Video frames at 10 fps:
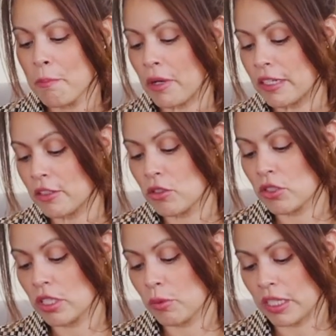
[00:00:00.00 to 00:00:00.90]
But
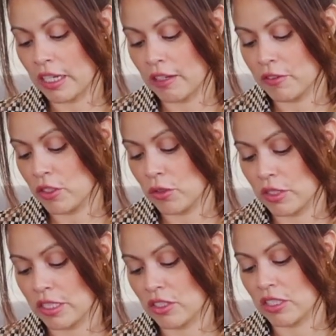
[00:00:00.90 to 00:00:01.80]
usually what I have to do
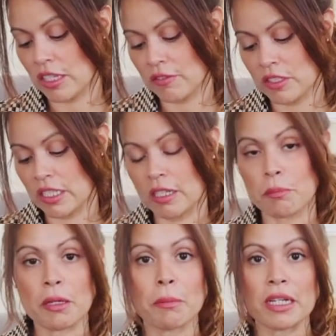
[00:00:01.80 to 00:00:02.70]
is I just have to take
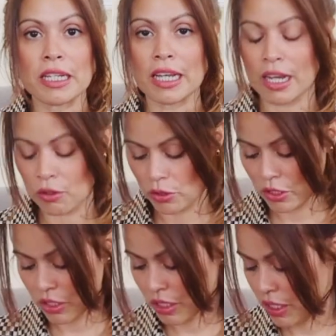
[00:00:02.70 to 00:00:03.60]
my money out